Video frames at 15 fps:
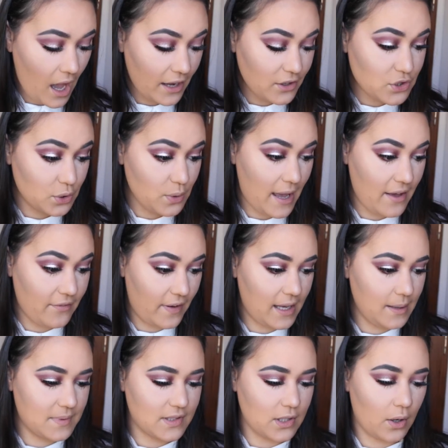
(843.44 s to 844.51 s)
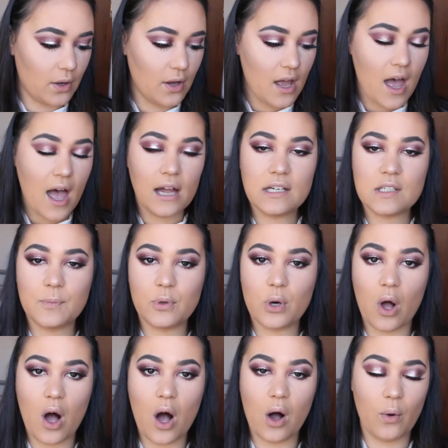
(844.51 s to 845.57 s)
I do have heaps though. I just bought
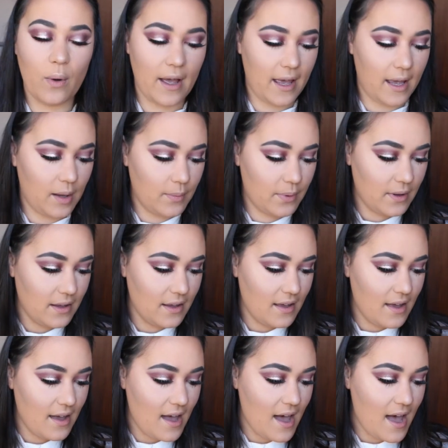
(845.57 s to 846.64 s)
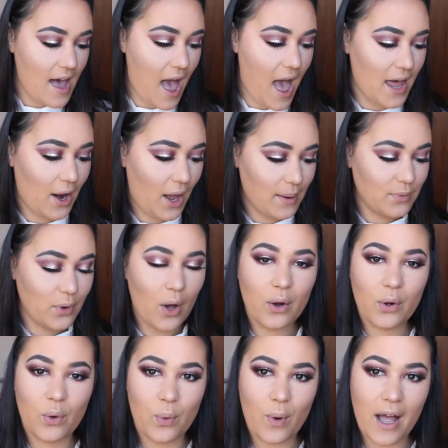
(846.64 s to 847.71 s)
a whole heap. And I'm
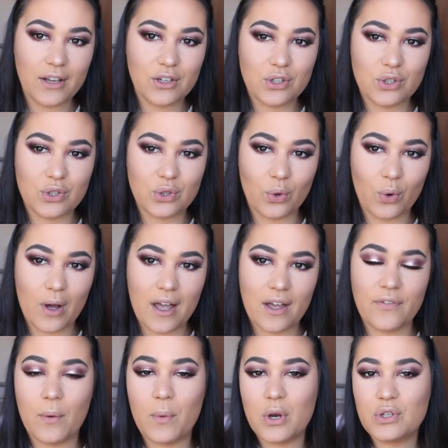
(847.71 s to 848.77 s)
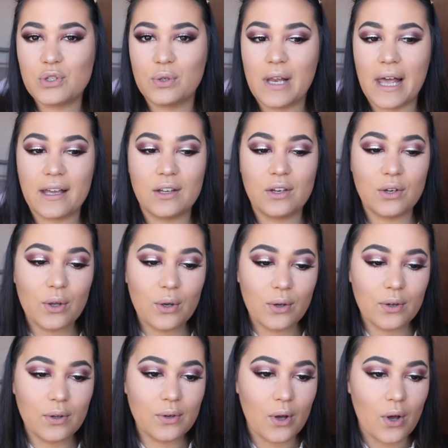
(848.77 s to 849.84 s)
not quite sure if I want to do like a
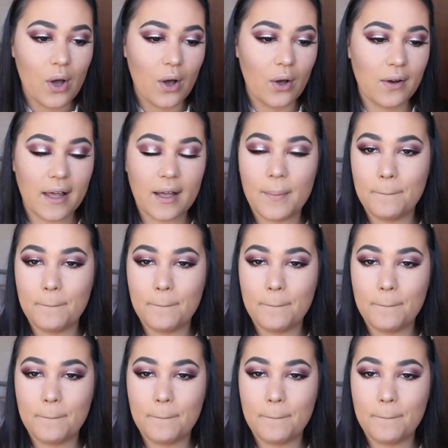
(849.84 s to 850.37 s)
nude or like a